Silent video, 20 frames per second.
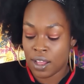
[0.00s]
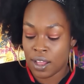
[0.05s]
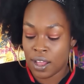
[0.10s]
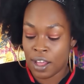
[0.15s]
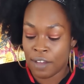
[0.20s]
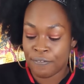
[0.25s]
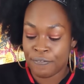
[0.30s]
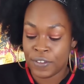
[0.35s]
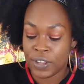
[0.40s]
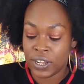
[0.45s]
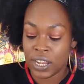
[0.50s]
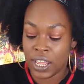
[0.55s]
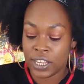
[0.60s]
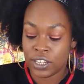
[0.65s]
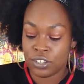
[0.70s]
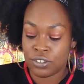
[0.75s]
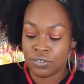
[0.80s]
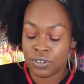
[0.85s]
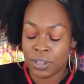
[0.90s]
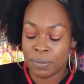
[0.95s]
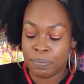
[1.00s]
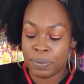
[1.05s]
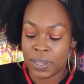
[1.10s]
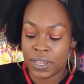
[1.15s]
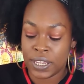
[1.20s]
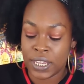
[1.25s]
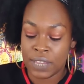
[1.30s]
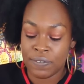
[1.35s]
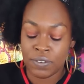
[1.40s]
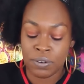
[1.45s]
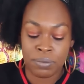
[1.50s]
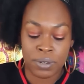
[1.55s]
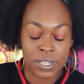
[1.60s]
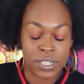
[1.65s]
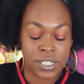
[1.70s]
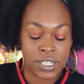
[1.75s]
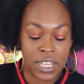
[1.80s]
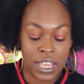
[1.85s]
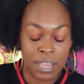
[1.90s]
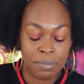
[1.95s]
I feel like you could be giving them
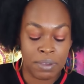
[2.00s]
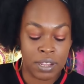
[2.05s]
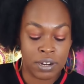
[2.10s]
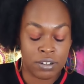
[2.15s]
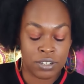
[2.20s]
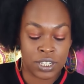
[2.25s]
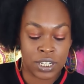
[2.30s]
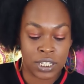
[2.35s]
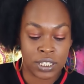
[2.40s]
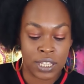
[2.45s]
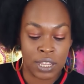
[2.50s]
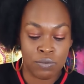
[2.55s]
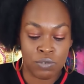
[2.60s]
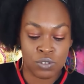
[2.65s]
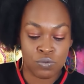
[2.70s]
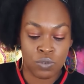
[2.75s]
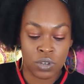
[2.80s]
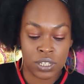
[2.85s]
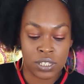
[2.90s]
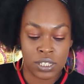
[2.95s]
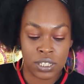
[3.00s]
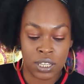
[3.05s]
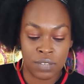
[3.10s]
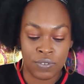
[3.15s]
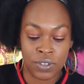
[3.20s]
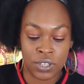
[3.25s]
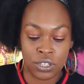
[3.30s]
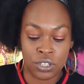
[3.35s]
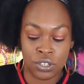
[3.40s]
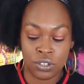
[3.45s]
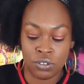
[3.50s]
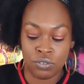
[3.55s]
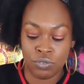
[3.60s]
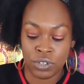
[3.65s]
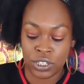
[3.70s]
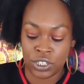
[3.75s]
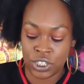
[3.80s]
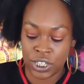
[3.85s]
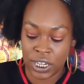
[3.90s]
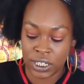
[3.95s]
the same energy that they was once giving you.
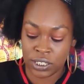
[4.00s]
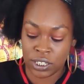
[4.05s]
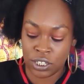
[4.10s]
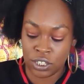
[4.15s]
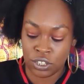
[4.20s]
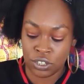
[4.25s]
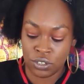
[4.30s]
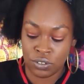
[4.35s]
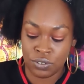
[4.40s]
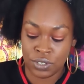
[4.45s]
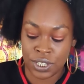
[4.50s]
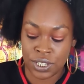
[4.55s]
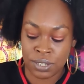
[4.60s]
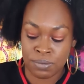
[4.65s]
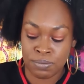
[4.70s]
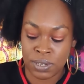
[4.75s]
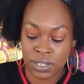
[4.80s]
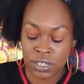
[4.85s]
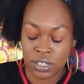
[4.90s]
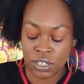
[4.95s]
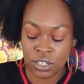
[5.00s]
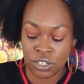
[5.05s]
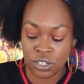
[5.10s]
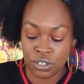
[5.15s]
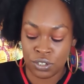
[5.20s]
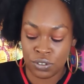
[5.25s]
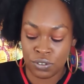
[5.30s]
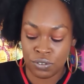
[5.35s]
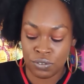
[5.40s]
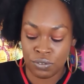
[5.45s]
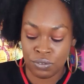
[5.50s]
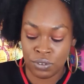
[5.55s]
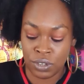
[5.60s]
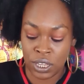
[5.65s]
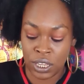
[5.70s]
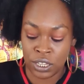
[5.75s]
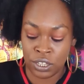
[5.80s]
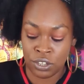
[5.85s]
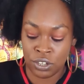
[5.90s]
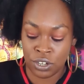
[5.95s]
Rejecting you, dismissing you,
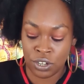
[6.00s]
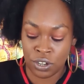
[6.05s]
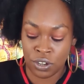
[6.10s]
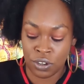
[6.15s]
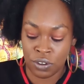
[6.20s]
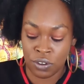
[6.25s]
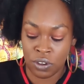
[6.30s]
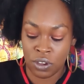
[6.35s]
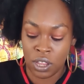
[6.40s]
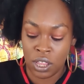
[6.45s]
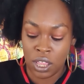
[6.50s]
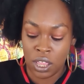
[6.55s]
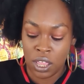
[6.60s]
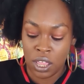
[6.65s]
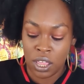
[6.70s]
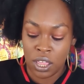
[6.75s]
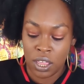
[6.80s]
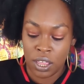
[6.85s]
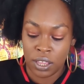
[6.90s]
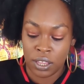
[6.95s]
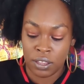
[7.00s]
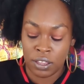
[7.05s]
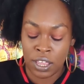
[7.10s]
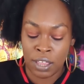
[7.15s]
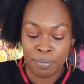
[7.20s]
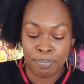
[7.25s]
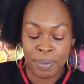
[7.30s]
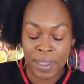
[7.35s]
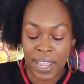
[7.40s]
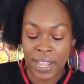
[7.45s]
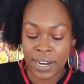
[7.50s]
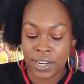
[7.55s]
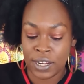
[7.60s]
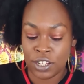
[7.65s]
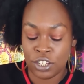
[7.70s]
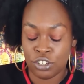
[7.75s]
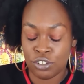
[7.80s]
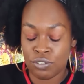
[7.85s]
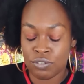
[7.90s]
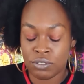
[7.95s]
you know, abandoning
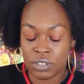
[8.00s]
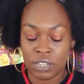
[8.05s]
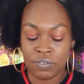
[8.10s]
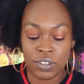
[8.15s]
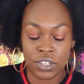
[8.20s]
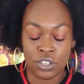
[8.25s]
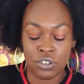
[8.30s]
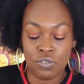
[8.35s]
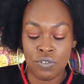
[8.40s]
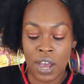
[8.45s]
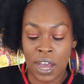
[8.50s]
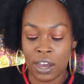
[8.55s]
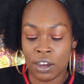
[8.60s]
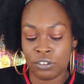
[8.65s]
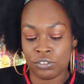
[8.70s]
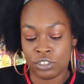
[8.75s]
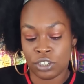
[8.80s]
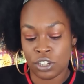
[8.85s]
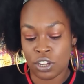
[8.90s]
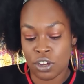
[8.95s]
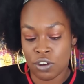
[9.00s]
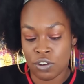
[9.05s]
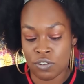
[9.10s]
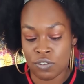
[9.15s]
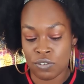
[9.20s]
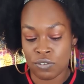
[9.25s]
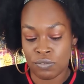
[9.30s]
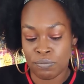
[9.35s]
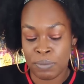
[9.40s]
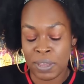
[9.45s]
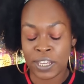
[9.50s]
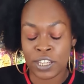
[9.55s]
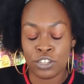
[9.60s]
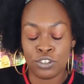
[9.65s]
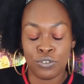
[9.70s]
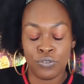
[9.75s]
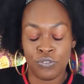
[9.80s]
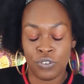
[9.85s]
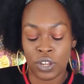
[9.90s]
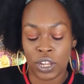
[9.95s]
you, leaving you out in the cold. Making
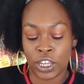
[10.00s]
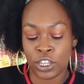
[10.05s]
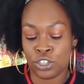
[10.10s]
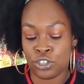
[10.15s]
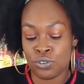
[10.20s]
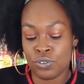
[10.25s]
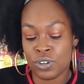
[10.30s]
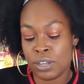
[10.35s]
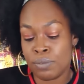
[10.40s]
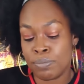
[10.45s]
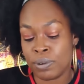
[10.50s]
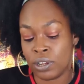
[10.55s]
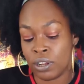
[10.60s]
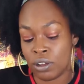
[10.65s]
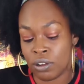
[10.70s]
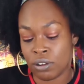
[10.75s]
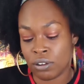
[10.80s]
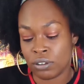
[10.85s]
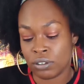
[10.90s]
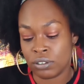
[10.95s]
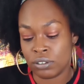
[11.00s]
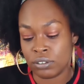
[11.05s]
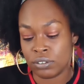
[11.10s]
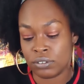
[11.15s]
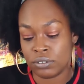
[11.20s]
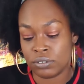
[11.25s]
you feel like you didn't belong.